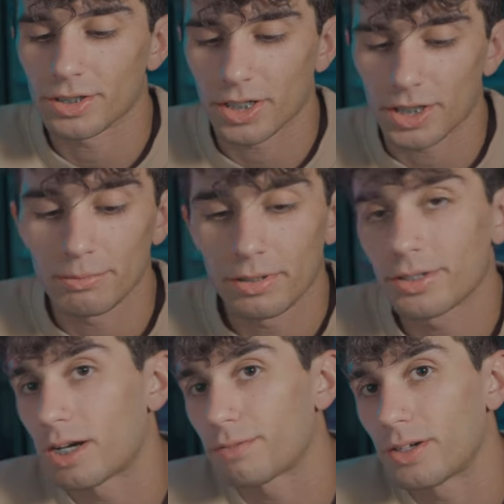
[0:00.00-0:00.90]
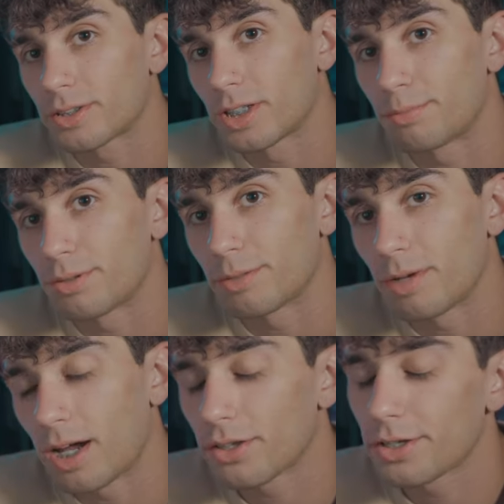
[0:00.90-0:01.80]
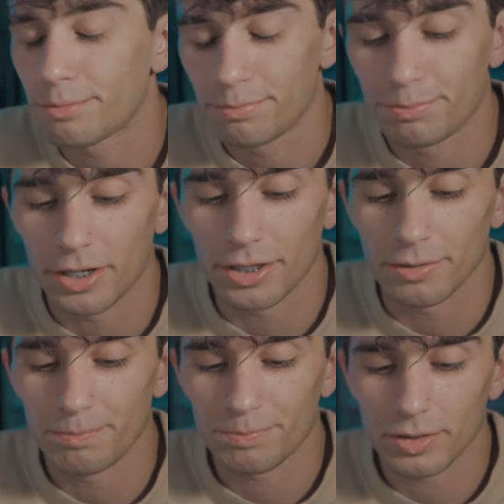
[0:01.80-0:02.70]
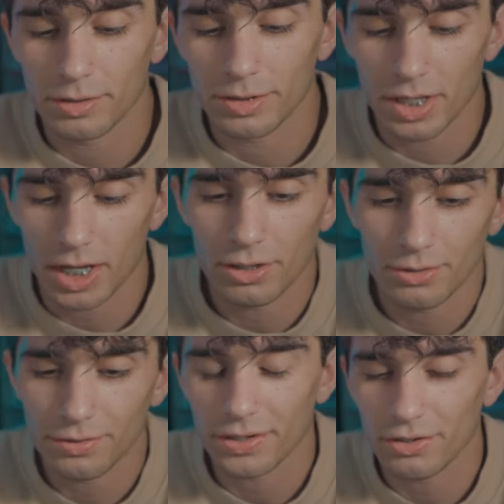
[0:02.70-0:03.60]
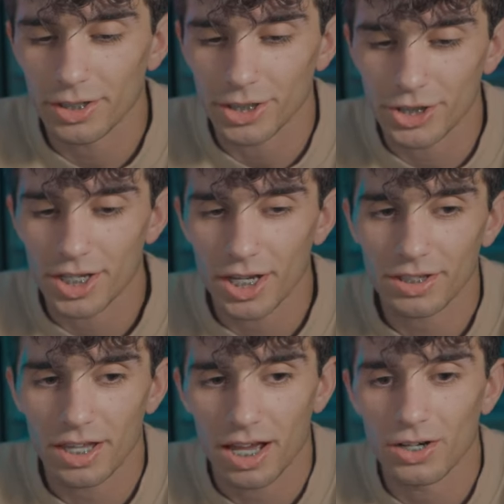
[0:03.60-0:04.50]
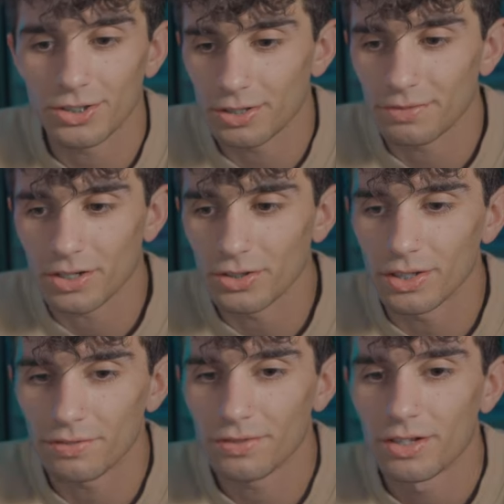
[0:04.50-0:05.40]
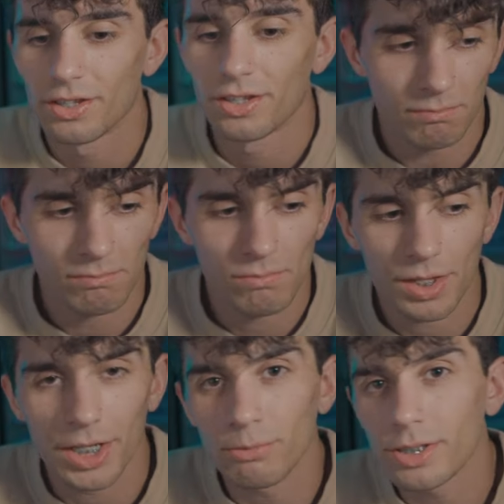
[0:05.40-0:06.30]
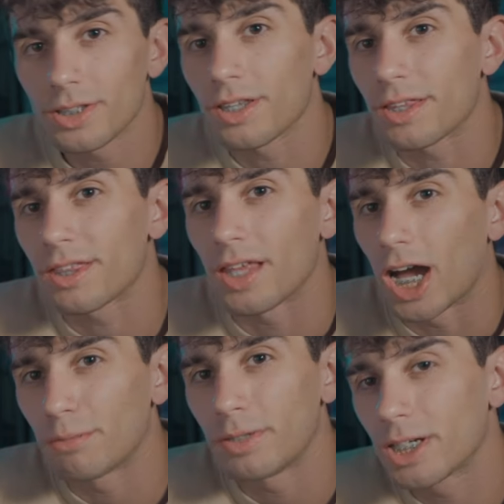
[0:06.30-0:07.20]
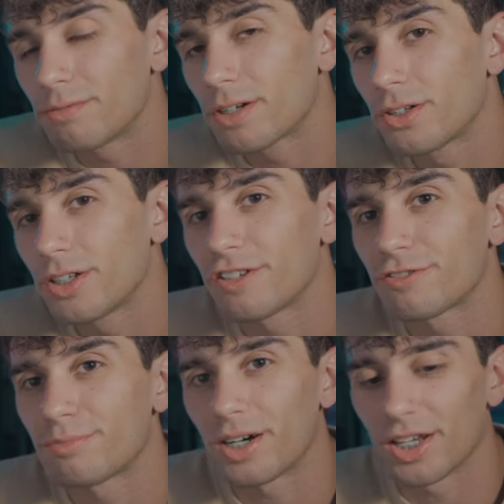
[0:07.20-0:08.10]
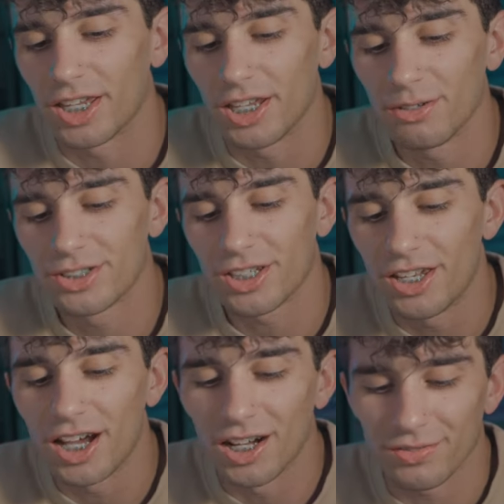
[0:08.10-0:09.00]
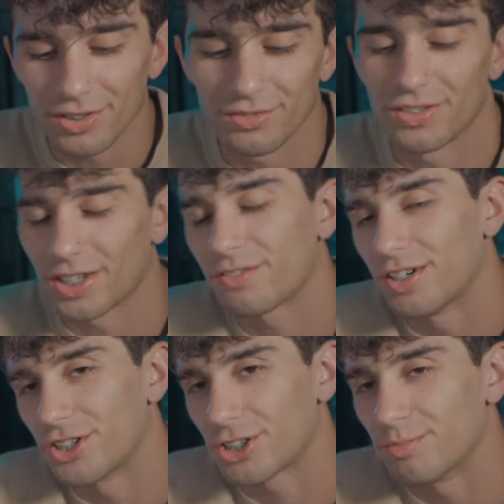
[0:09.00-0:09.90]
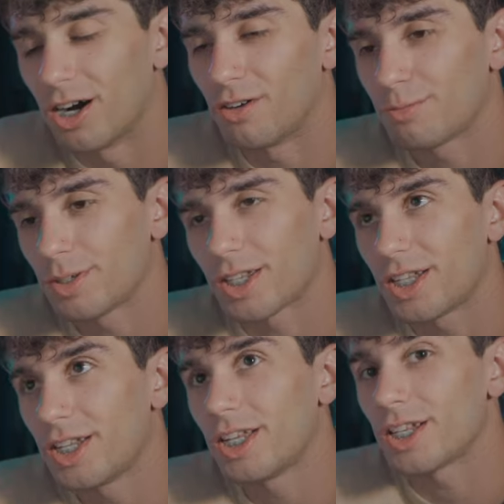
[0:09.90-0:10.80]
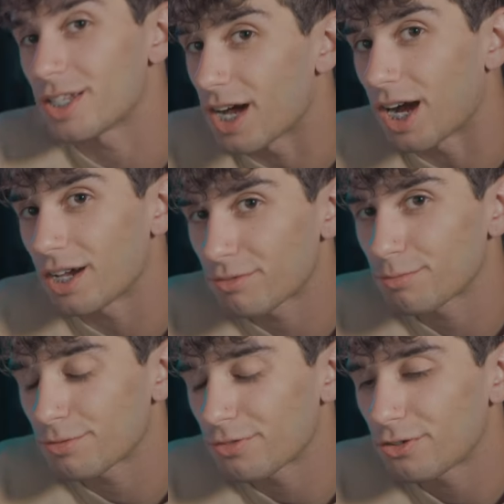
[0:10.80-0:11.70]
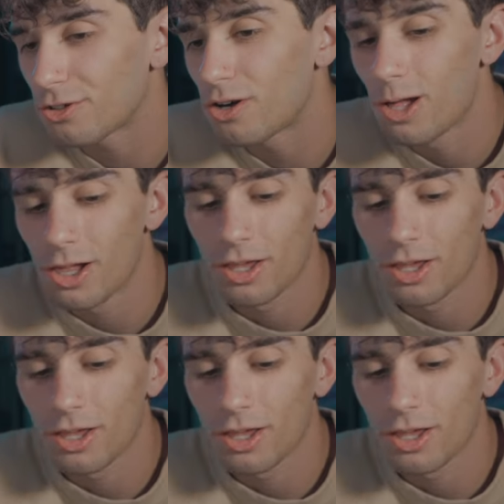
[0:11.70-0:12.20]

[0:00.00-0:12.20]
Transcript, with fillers: like they both got fucked up pretty badly, but the hound felt like she kicked the hound off a cliff. It wasn't that big of a cliff, but it was enough to like finish him off. But like he didn't die from the fall.